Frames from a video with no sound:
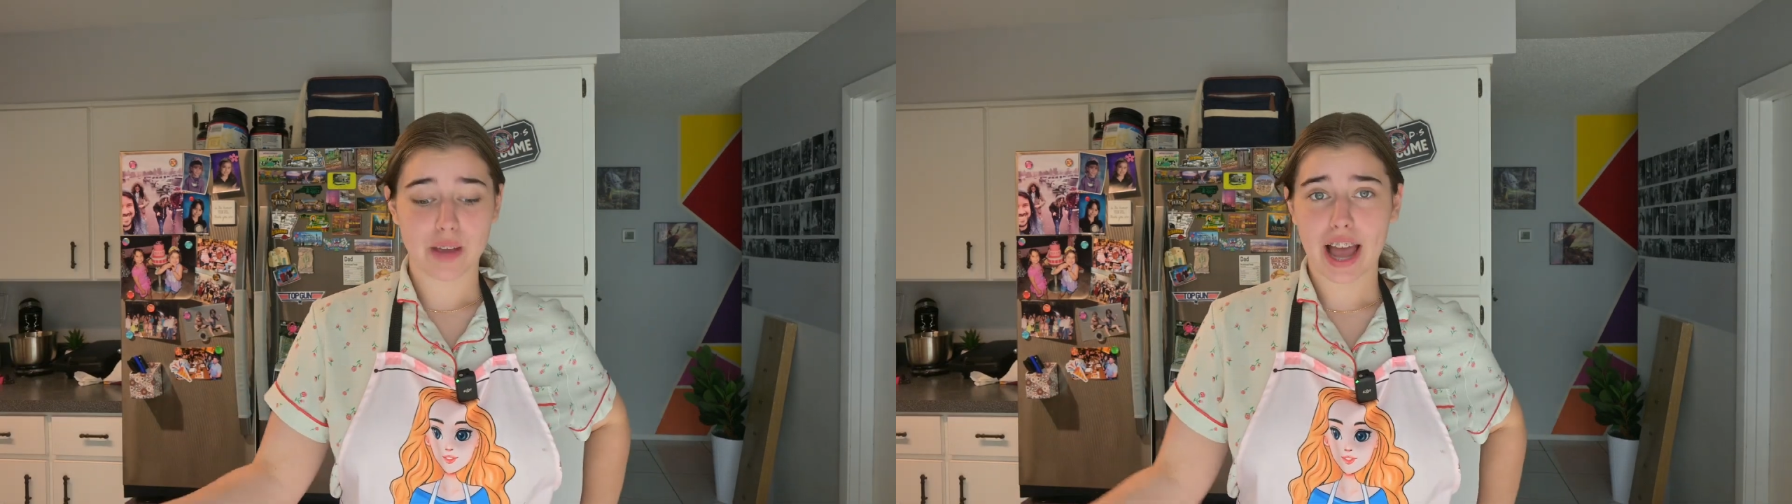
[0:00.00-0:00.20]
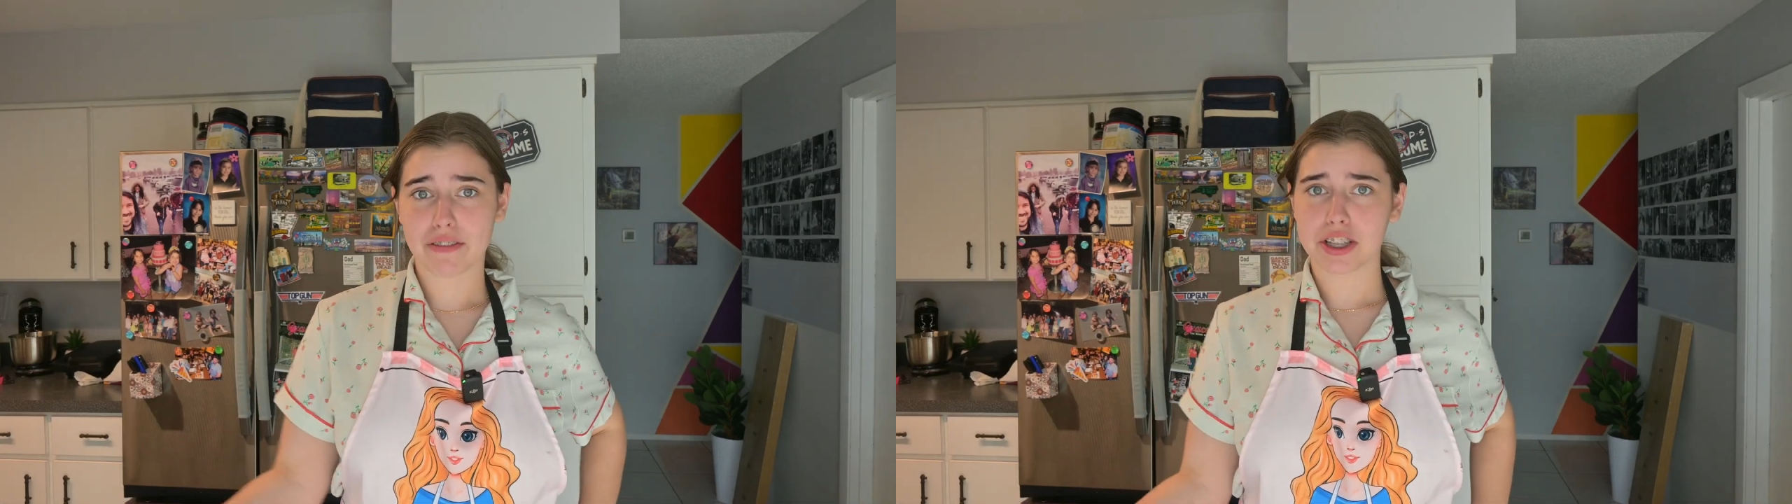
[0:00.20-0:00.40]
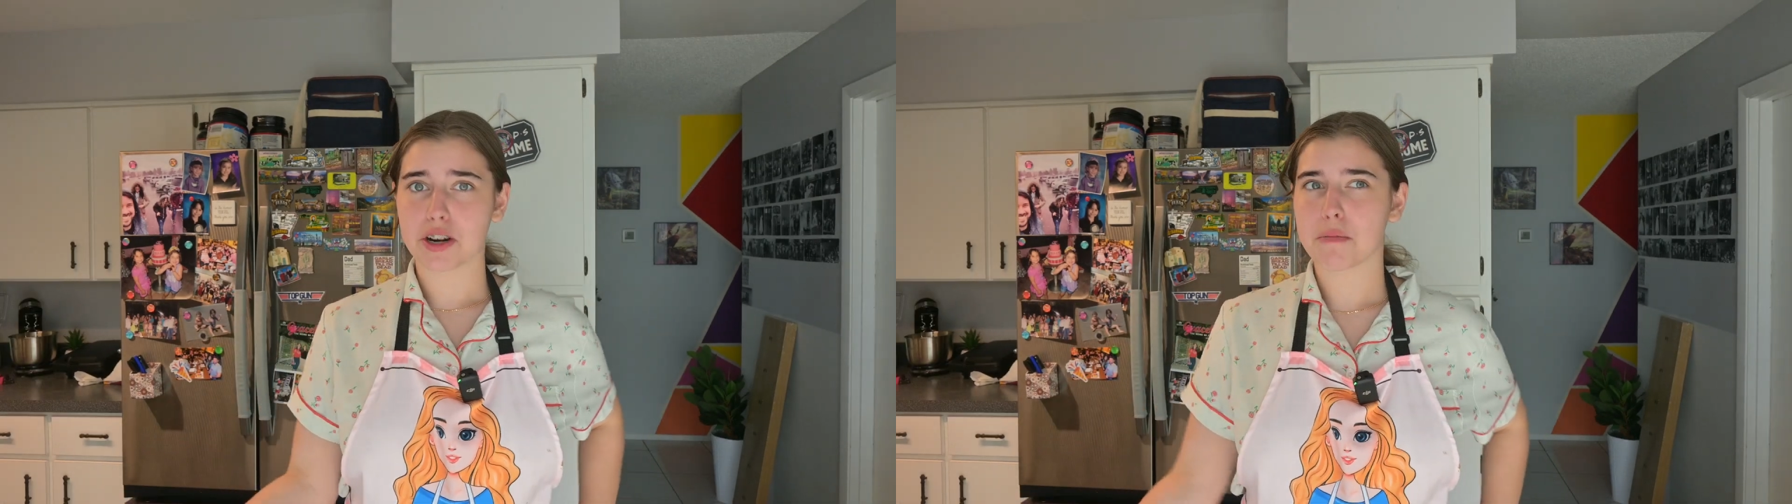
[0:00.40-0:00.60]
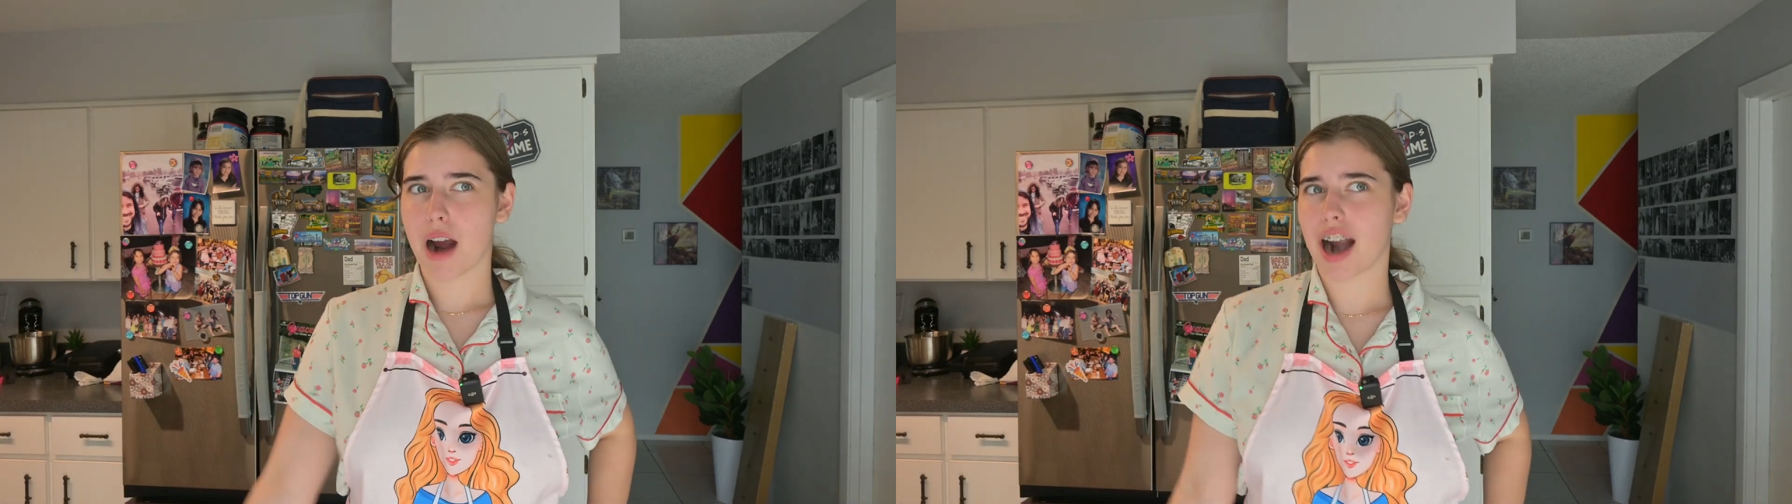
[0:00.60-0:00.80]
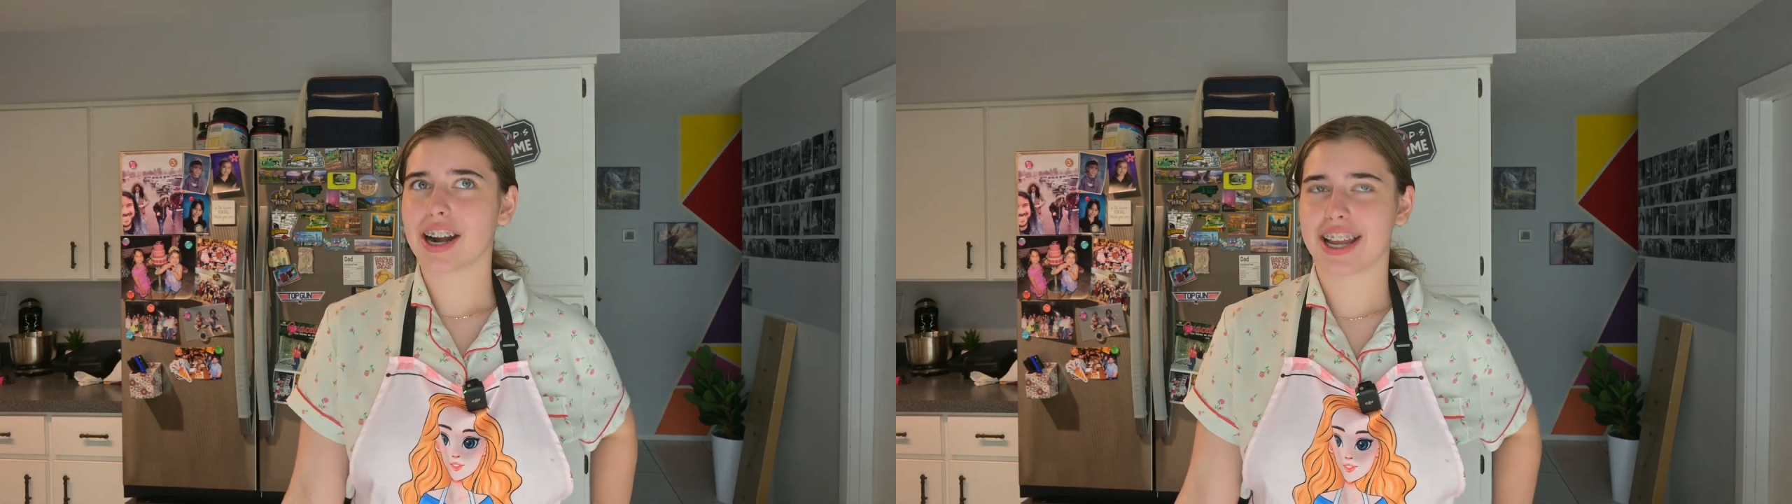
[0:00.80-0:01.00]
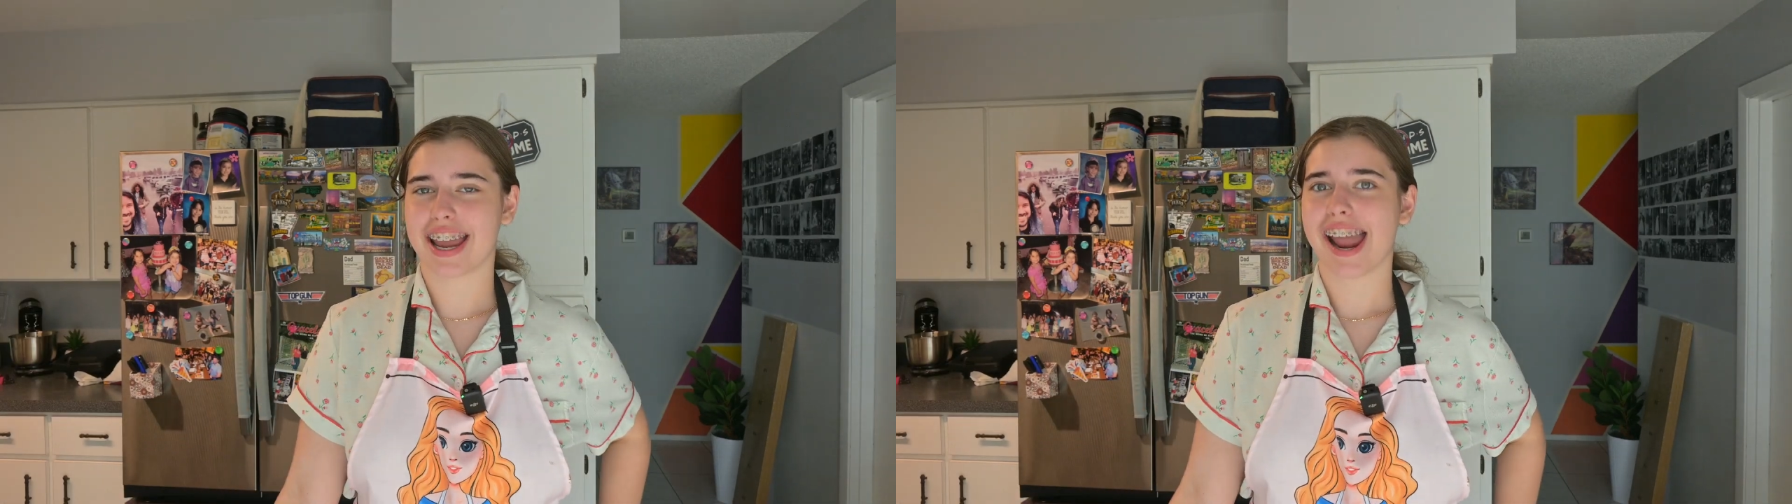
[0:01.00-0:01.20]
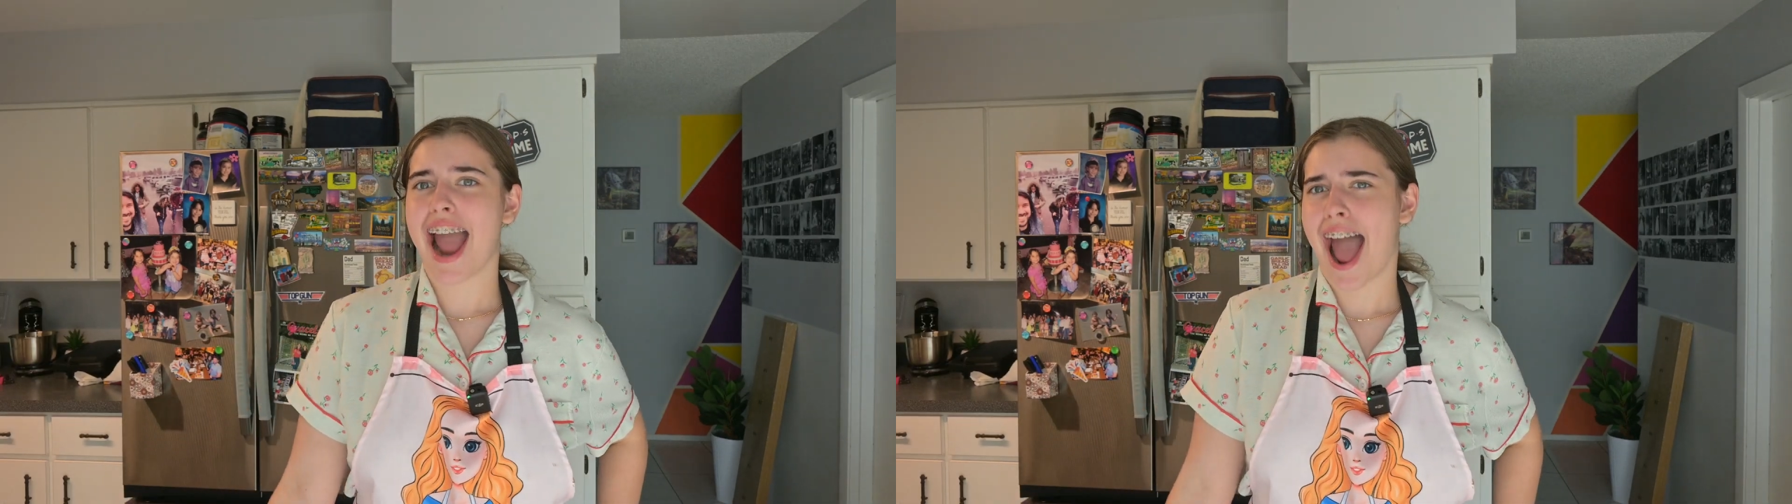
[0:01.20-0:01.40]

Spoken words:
we have a little party